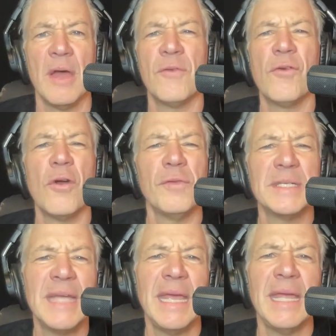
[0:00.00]
For over
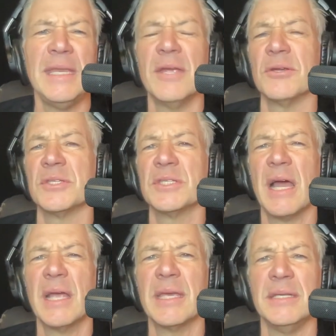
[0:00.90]
ten years,
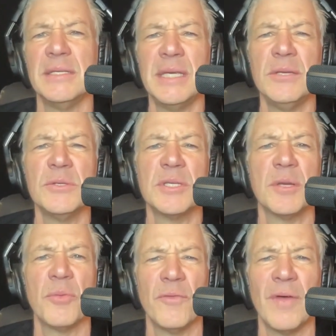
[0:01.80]
Tock continues to
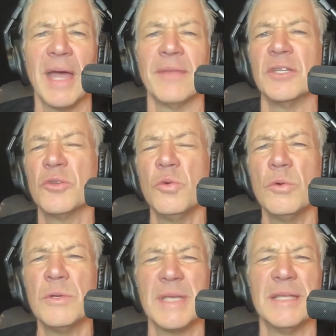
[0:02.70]
provide the
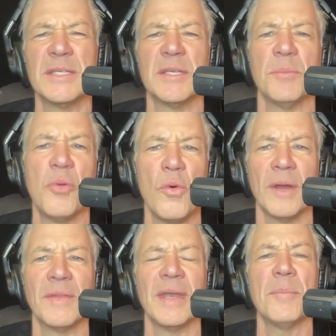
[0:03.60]
tools and
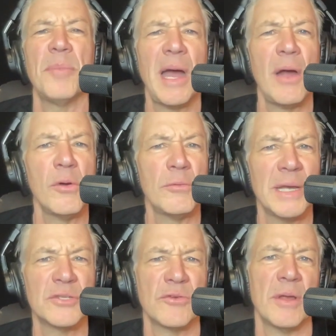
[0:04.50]
support that empower
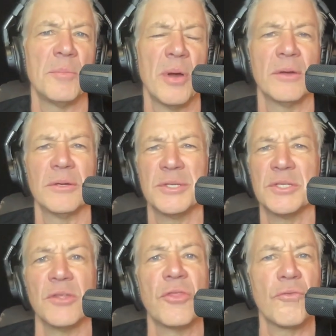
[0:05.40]
restaurant partners
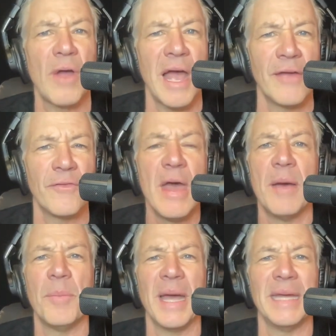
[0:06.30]
to thrive
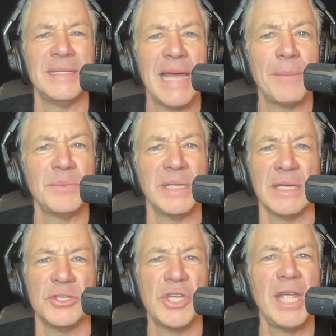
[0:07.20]
by adapting
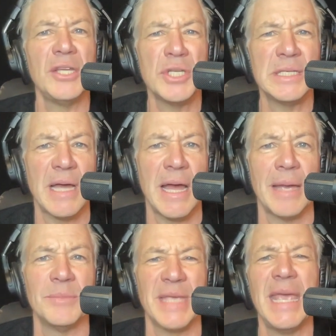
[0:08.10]
to changing
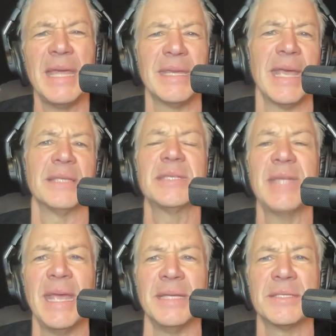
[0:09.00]
times and guest
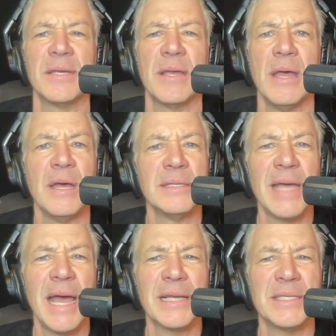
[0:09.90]
tastes.
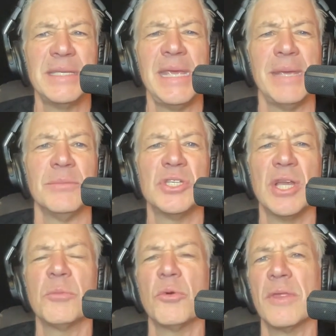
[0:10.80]
Tock's team
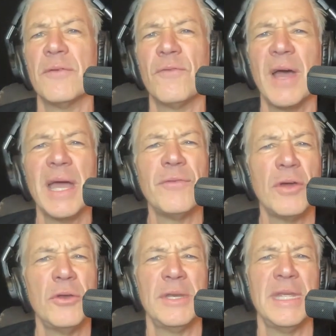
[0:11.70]
share more than five
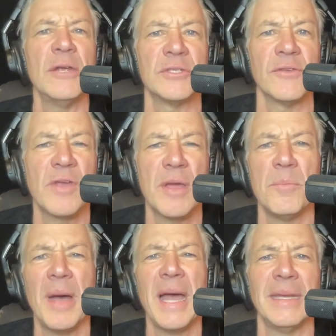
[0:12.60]
hundred years of
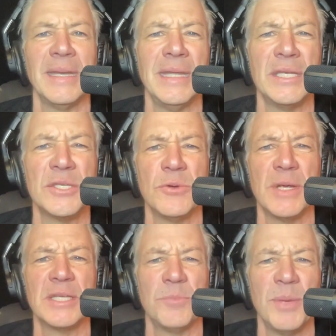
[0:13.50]
combined industry
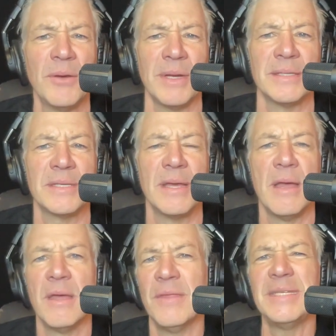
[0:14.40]
experience.
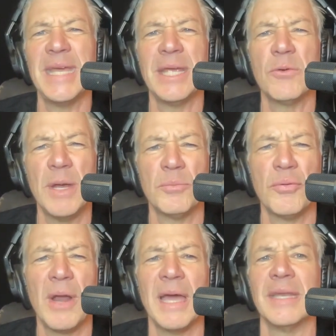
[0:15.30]
They take great
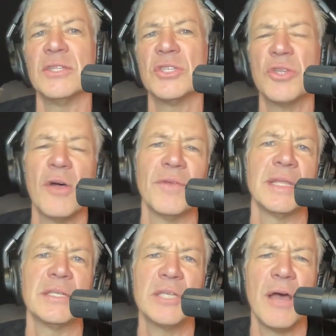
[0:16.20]
pride in solving
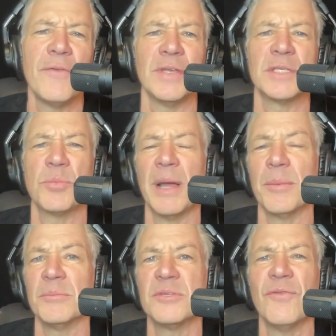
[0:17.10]
the toughest
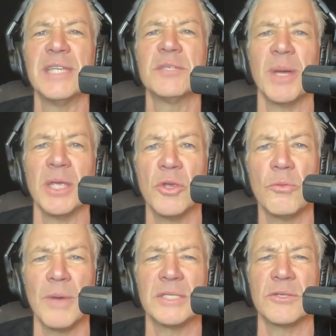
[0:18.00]
problems faced by your
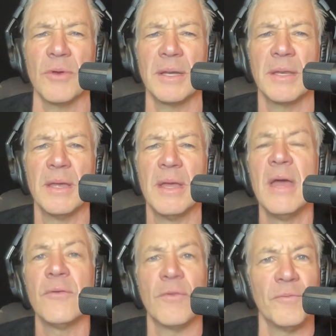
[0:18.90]
restaurant.
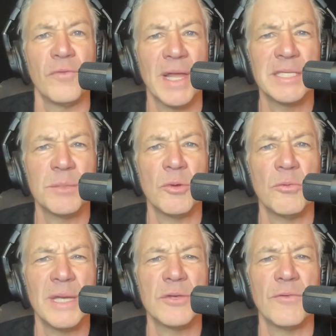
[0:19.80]
From flexible
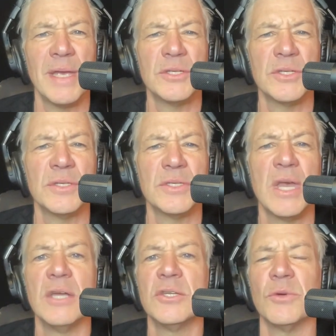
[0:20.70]
reservations
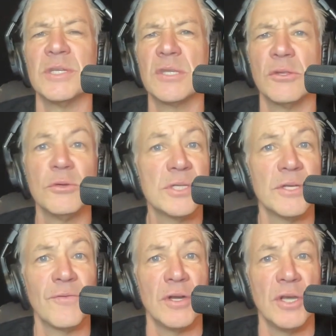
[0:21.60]
to a
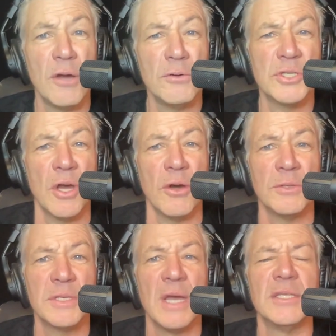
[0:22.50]
solution for
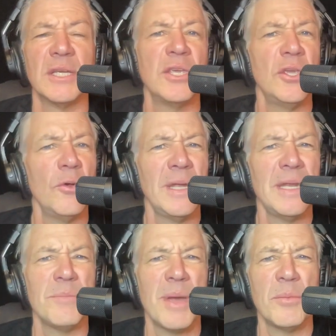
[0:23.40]
no-shows to
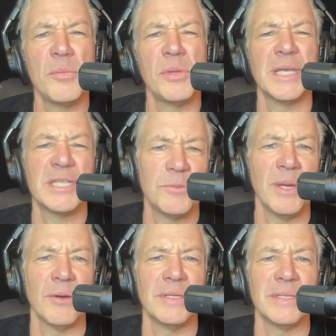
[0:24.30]
curating memorable
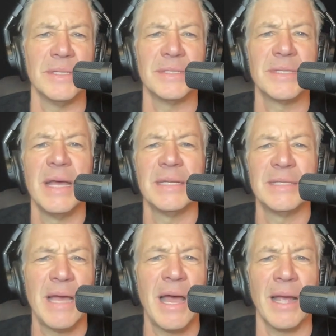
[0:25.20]
experiences,
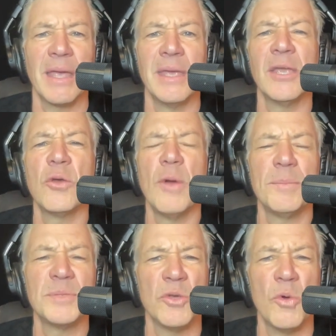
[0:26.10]
Tock
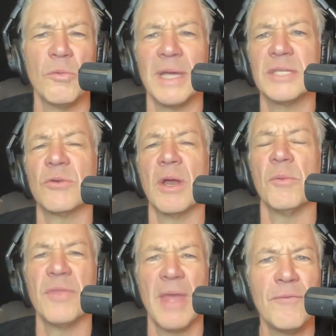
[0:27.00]
equips your restaurant
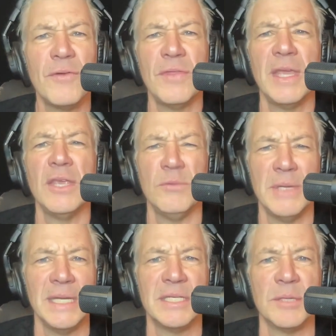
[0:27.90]
with everything you
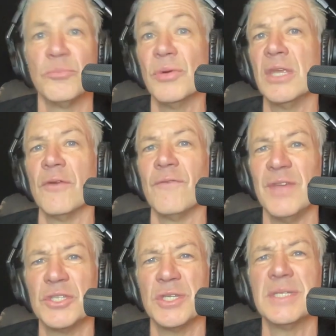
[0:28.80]
need to bring your
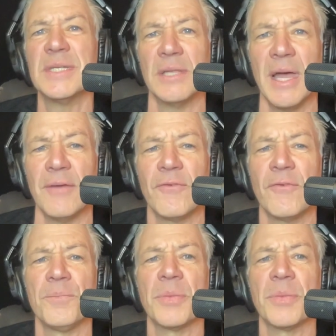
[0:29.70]
vision to life.